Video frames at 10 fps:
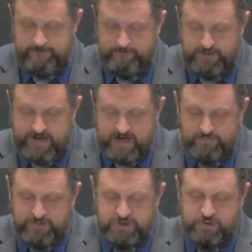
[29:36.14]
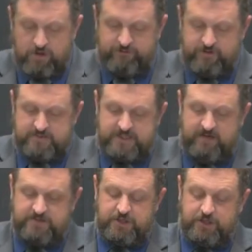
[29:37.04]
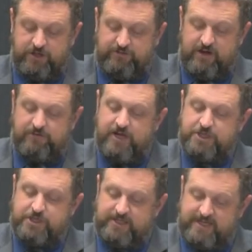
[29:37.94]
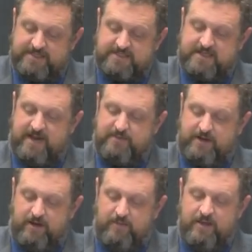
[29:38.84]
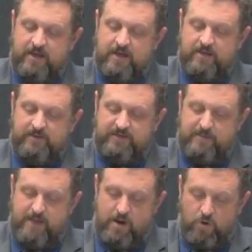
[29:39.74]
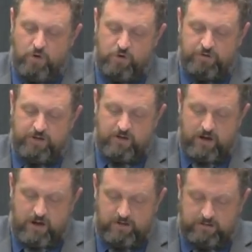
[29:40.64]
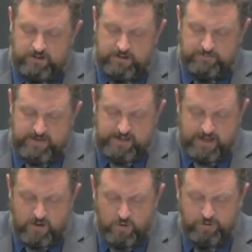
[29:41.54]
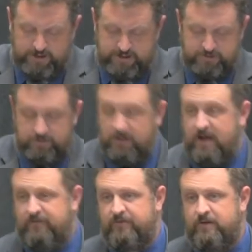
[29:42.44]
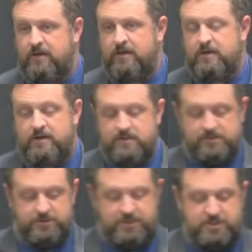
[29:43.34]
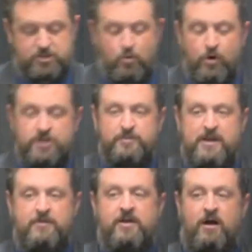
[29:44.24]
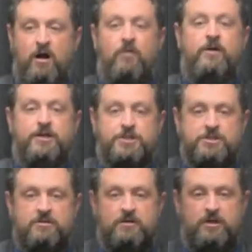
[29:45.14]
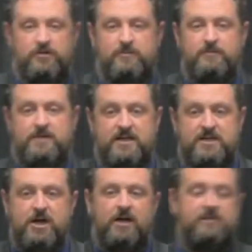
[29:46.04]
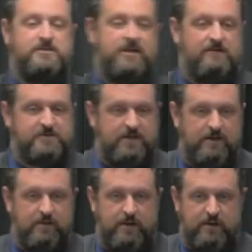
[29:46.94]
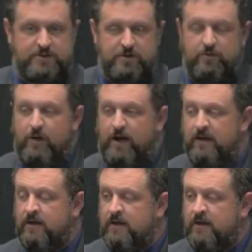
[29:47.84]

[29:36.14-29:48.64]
laying up in store for themselves a good foundation against the time to come, that they may hold, on, uh, uh, may lay hold on eternal life. So Jesus warns people that are rich you know, to conduct themselves in a, in a certain way.